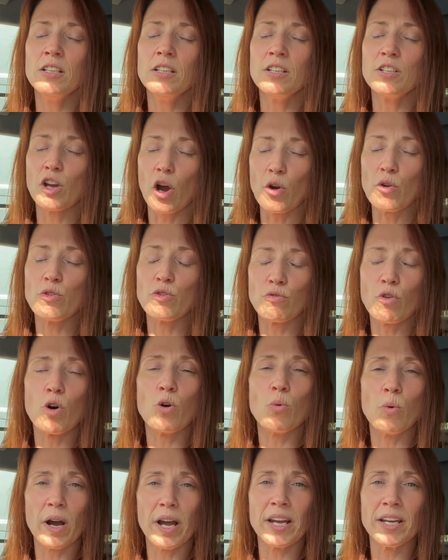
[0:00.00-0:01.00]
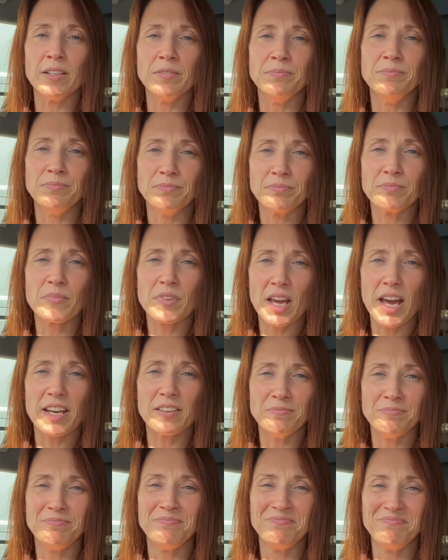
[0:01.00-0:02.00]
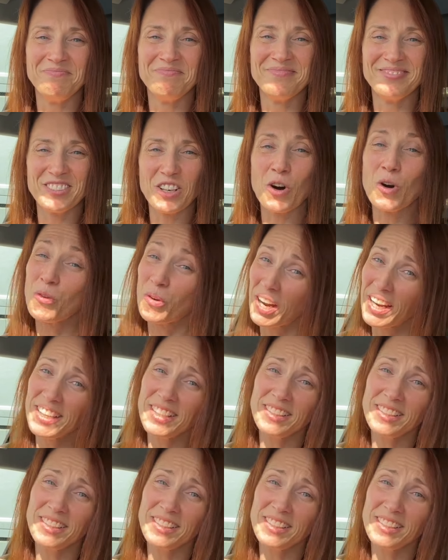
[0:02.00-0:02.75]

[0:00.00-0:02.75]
go the wrong way. Okay, all right.